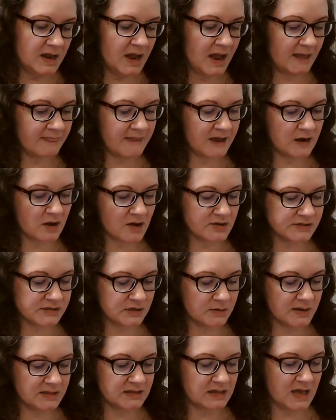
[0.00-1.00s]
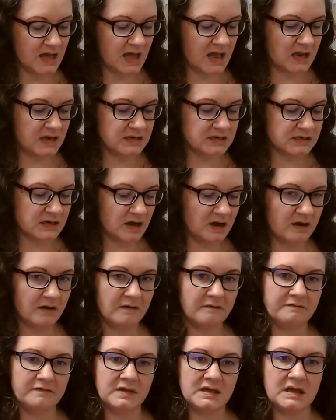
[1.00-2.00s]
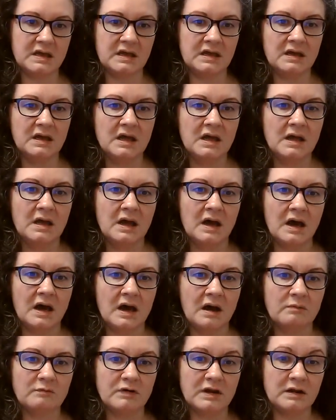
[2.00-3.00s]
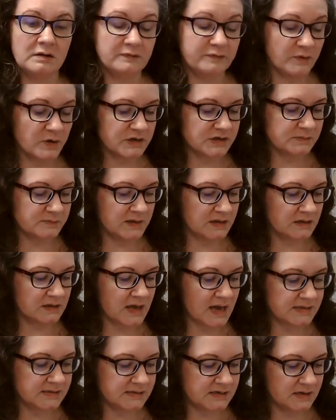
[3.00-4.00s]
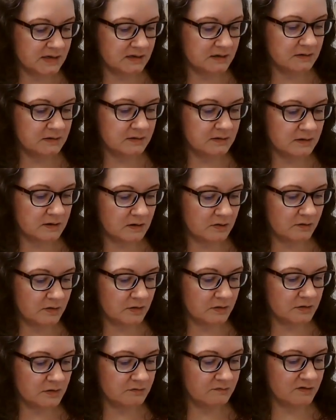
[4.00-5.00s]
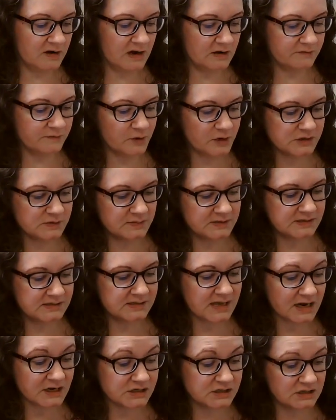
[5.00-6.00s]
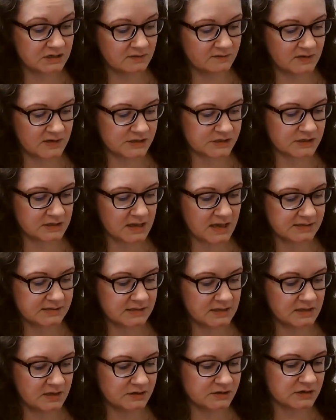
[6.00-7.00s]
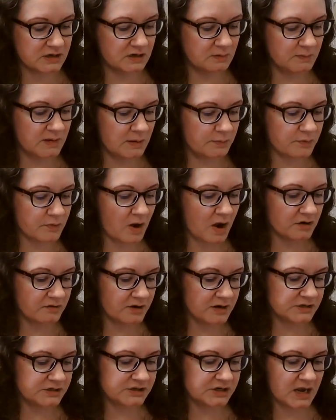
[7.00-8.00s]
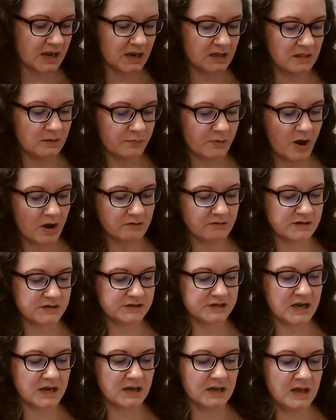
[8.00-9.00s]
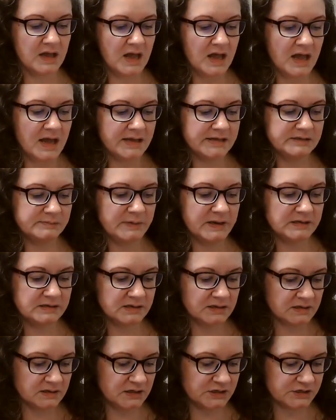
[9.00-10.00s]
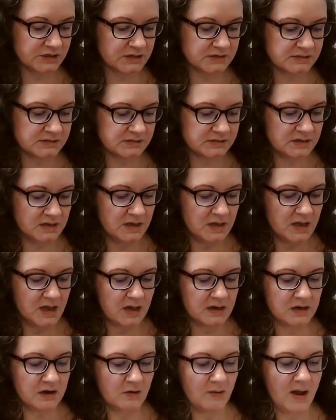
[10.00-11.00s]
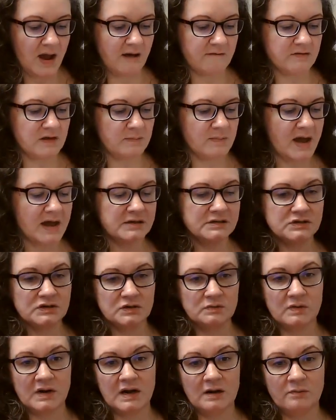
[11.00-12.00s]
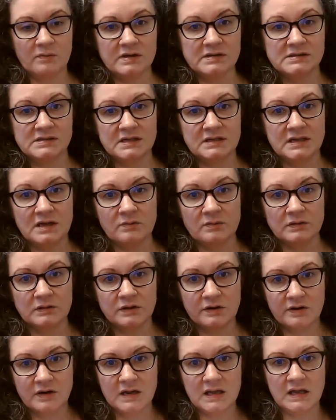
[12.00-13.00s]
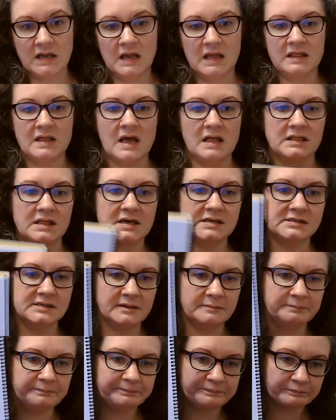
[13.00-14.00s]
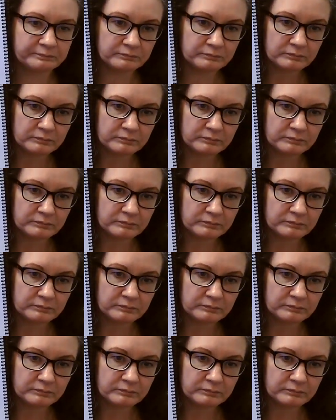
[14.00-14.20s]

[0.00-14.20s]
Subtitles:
And then also at the end of the reinforcement lesson, the reinforcement section of each lesson, there's going to be a progress check. And the progress check is basically just, have they mastered what it was that they were learning in that lesson?